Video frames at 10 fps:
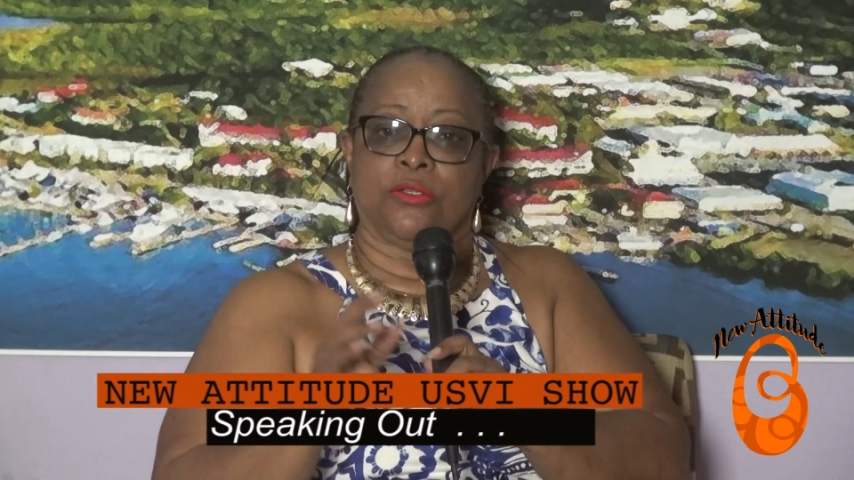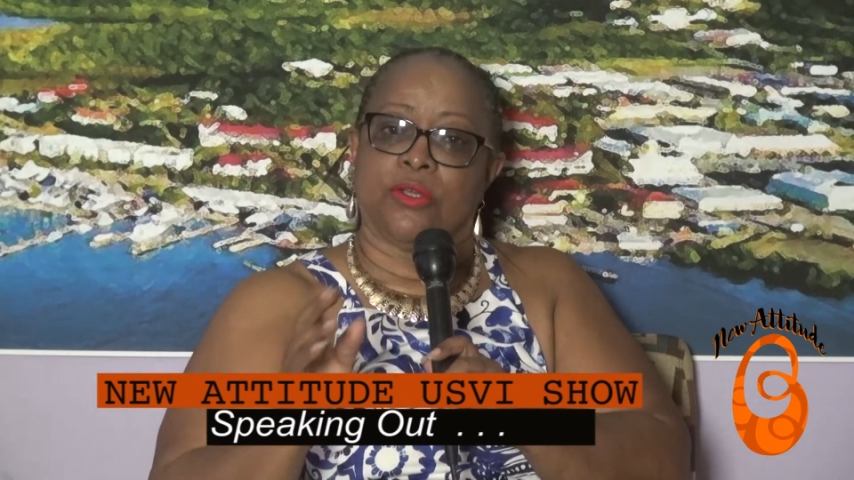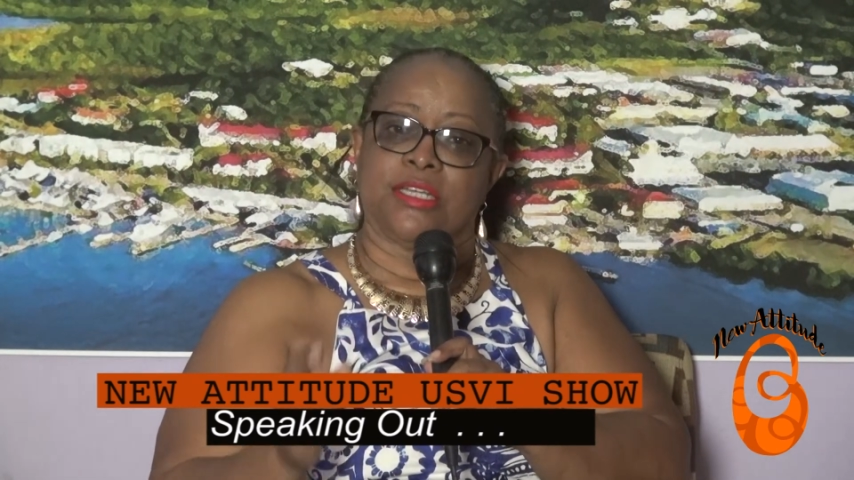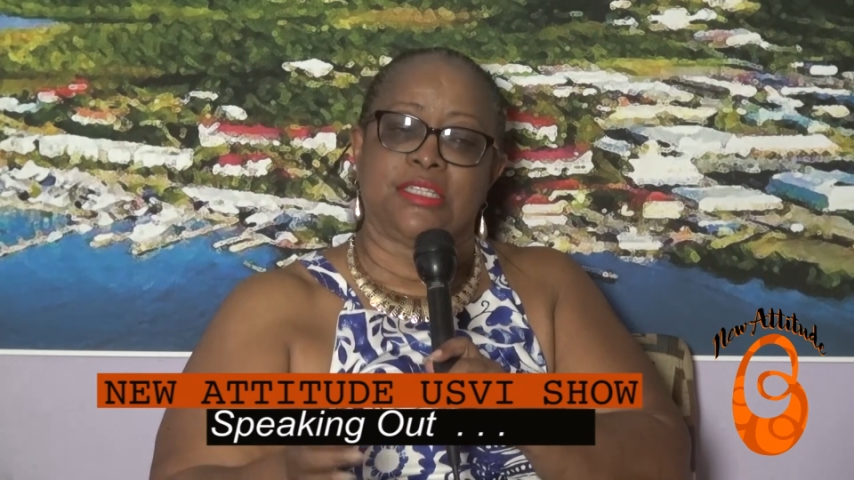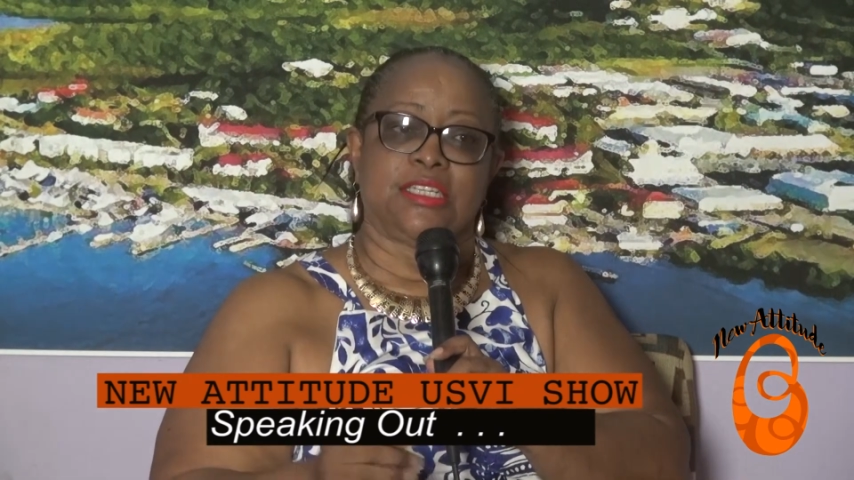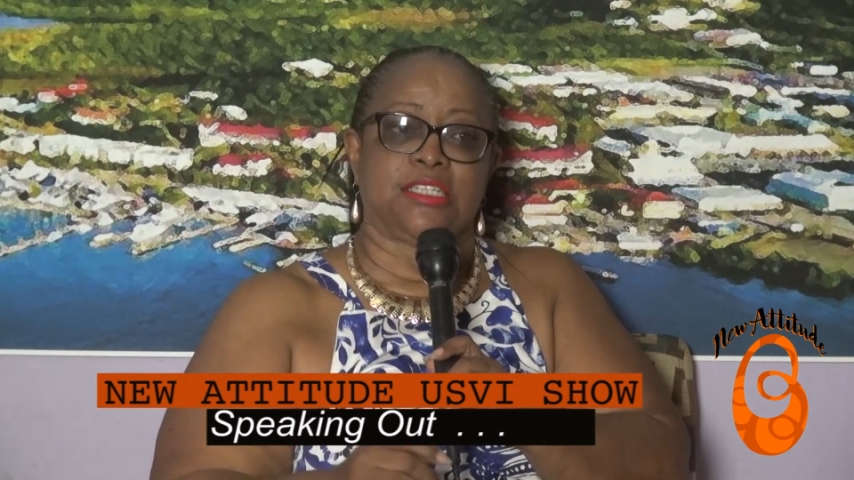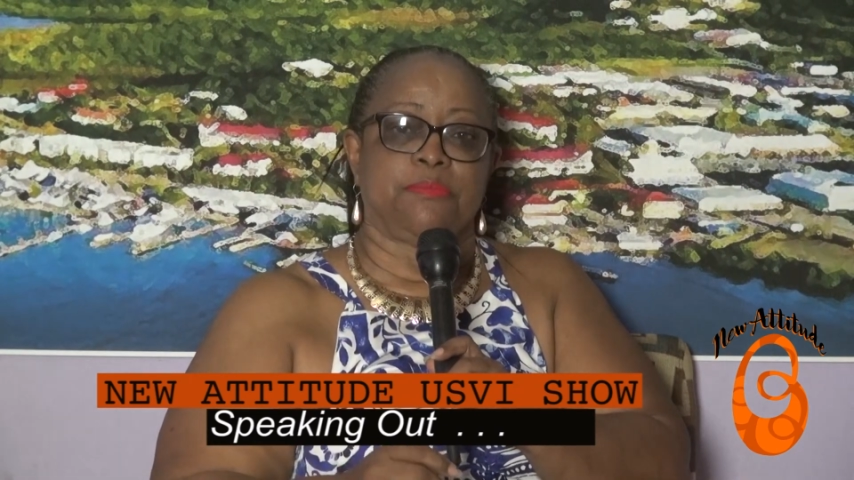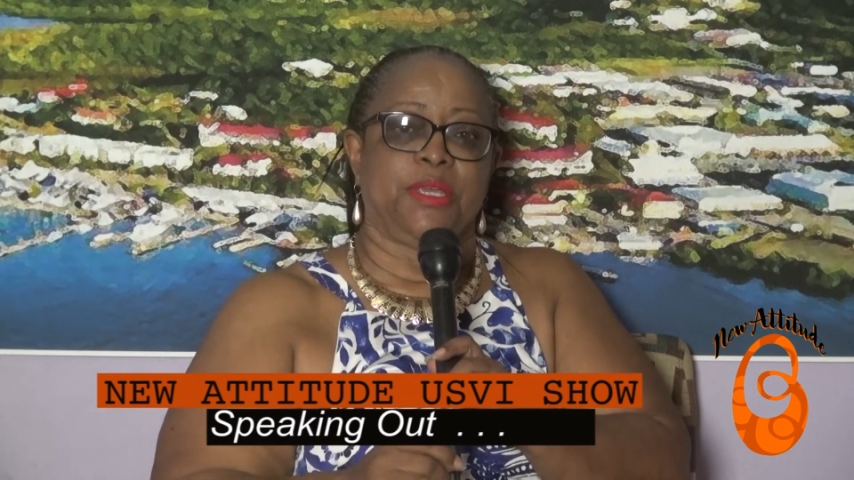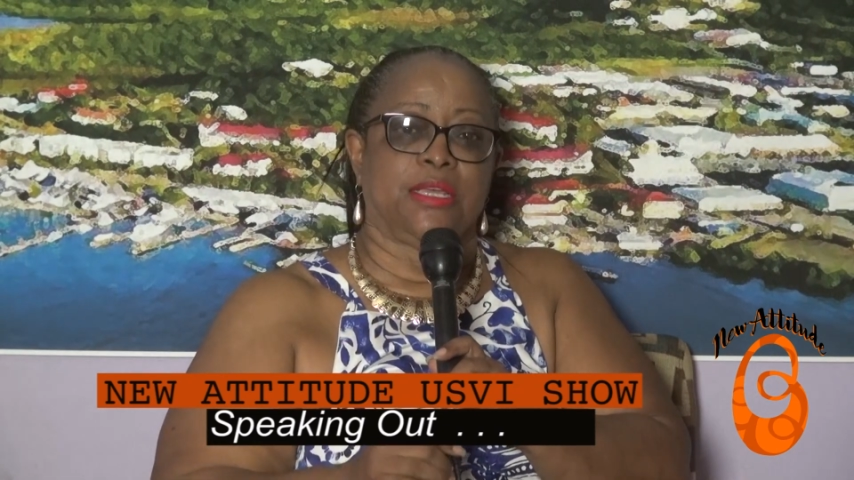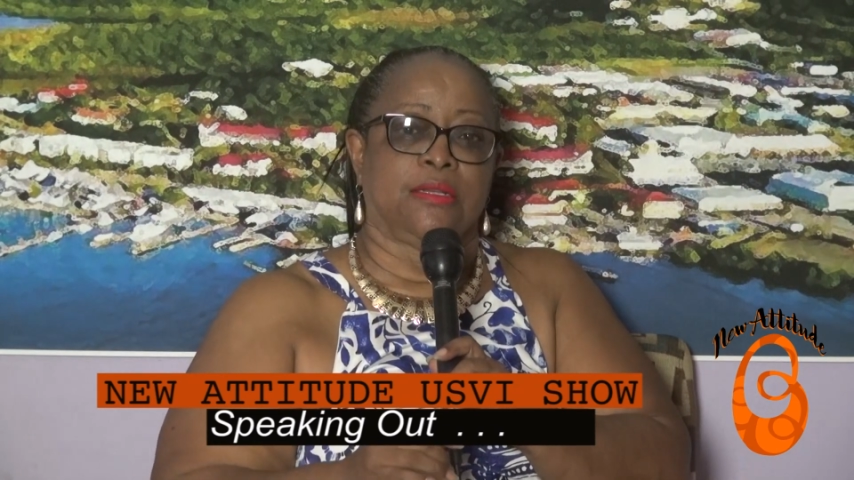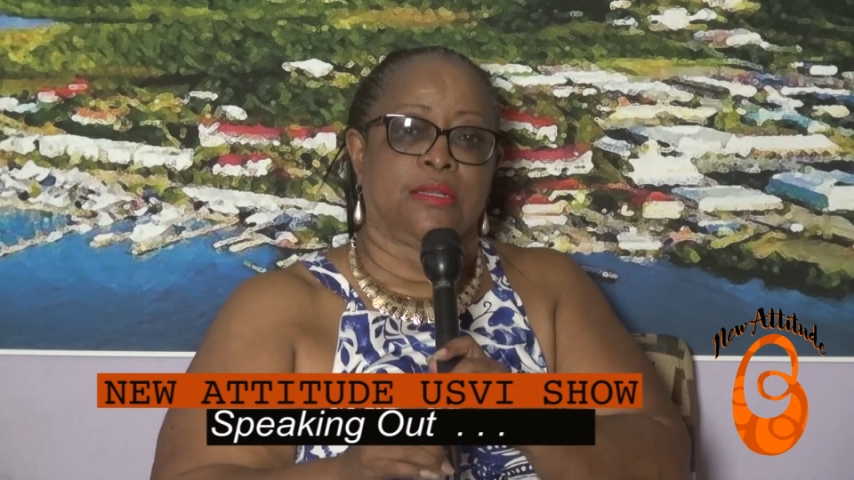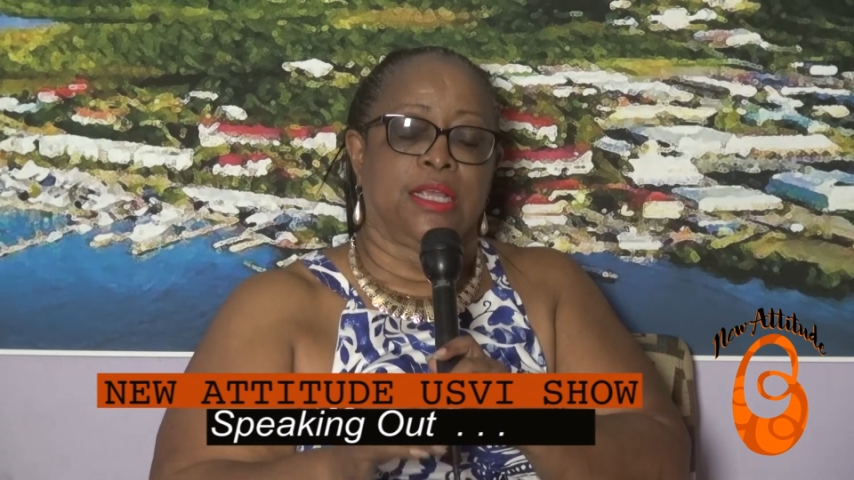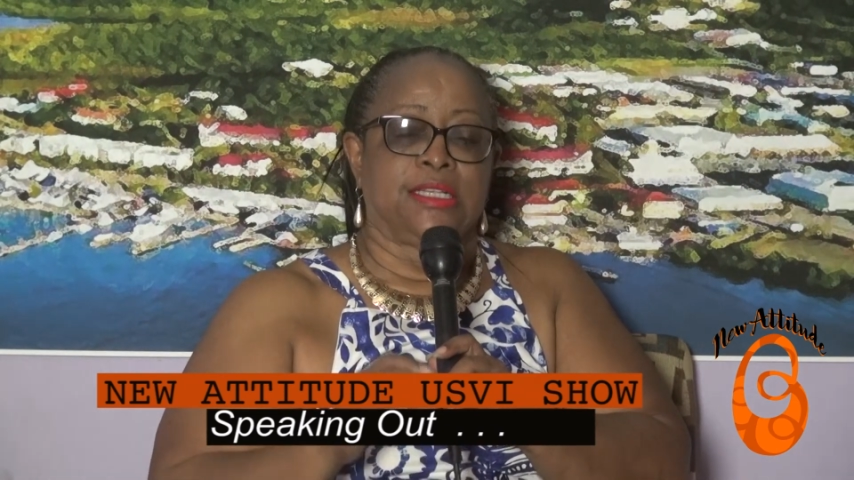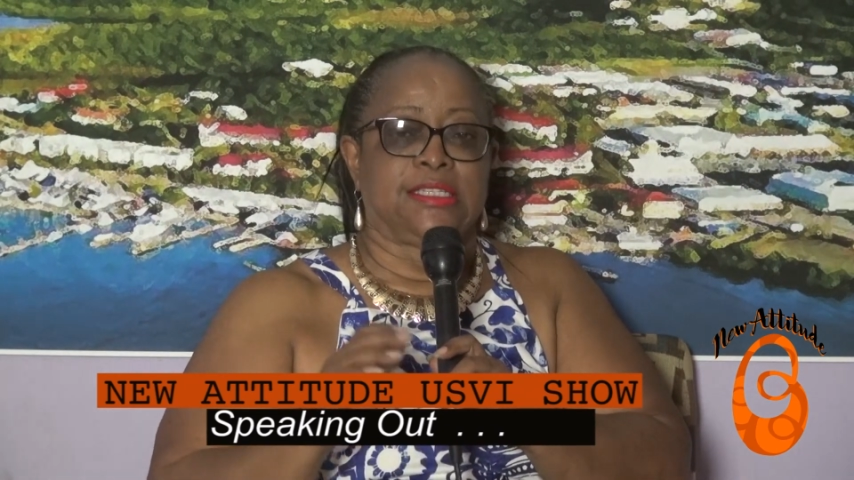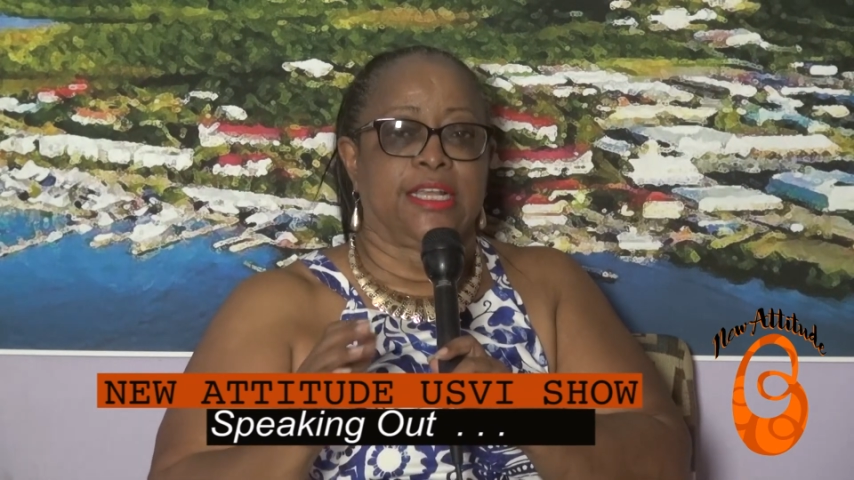to assist me in
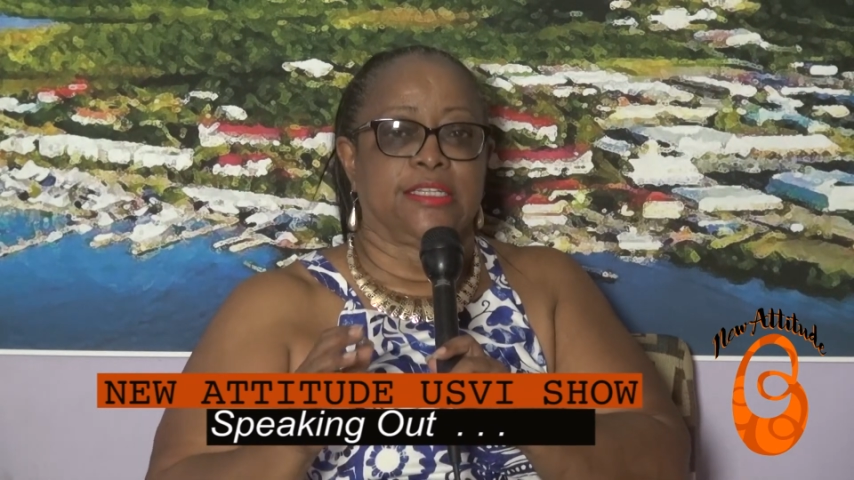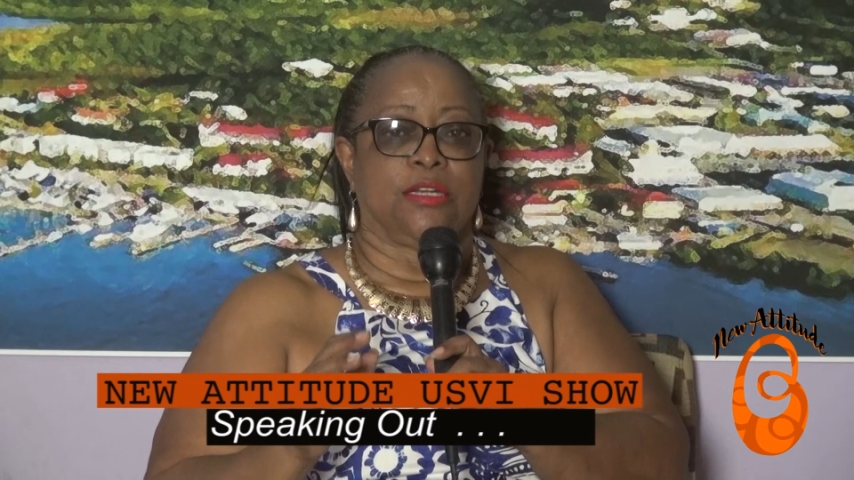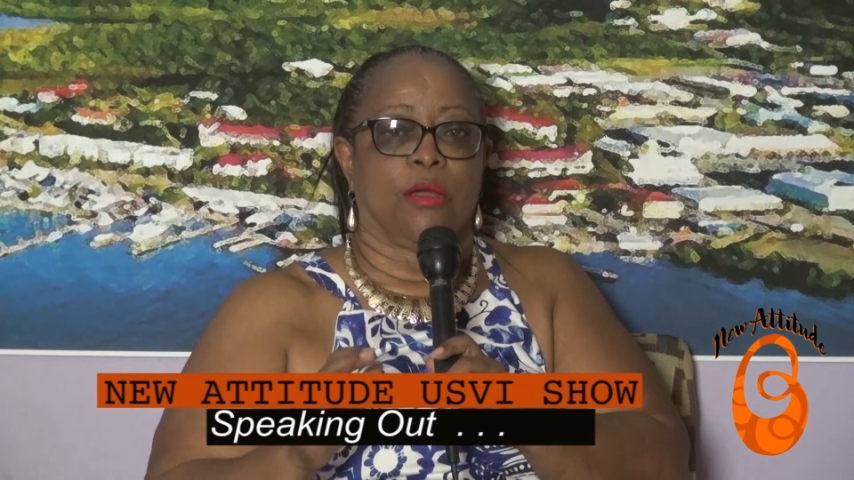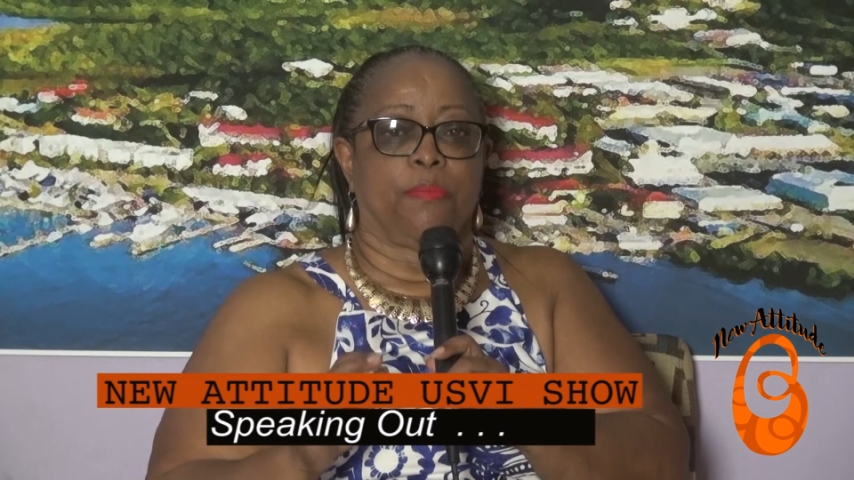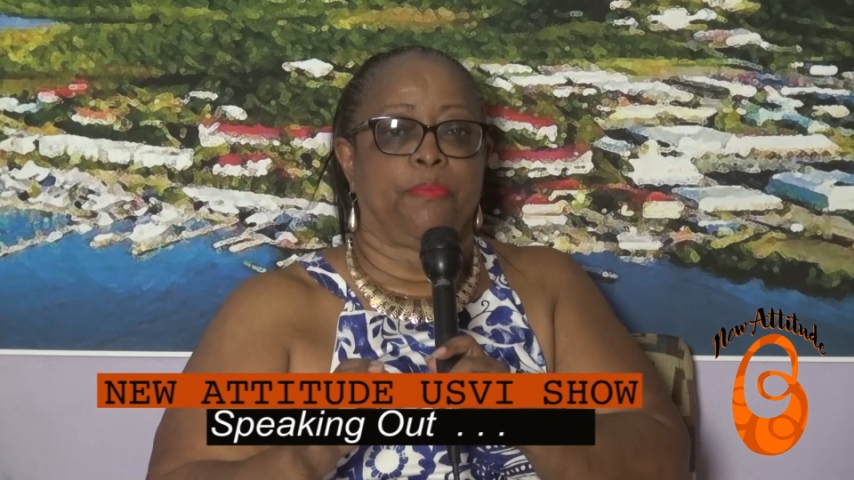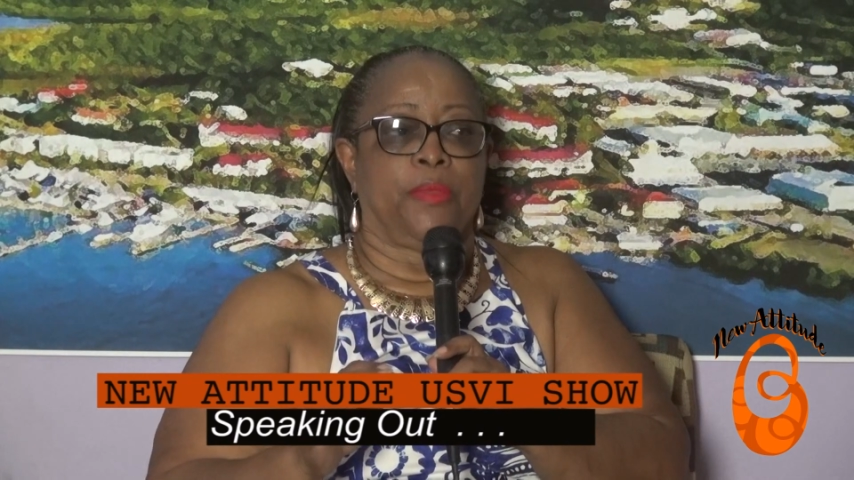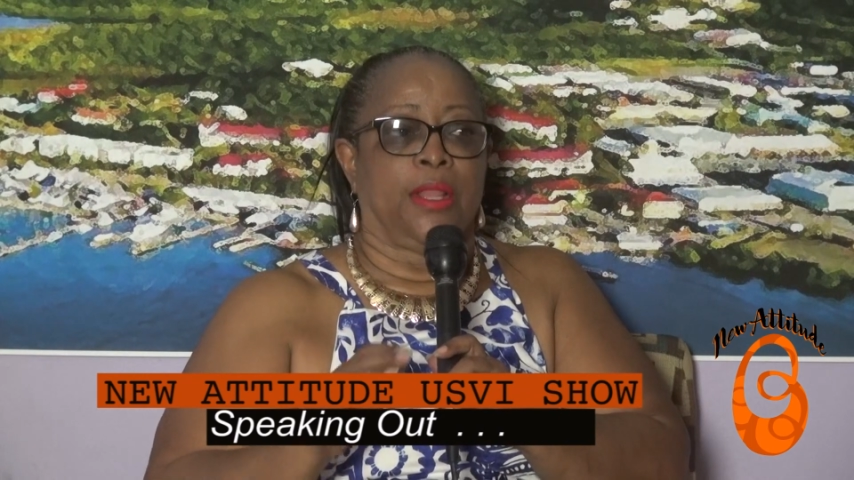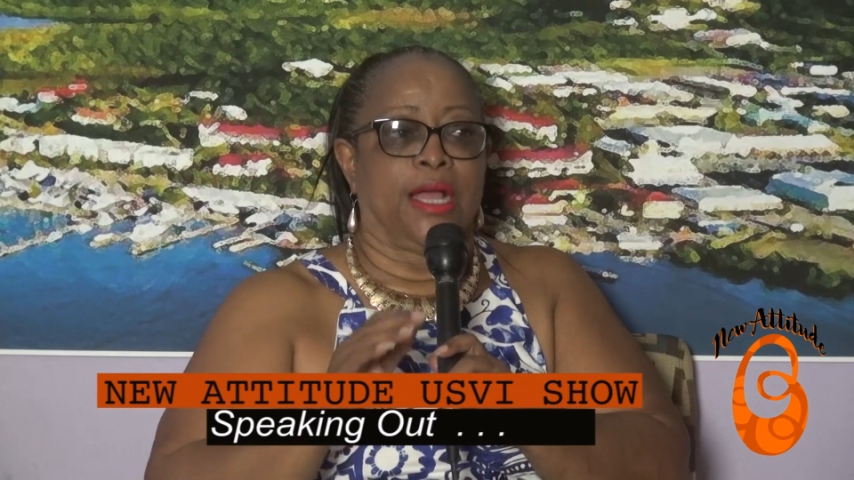setting up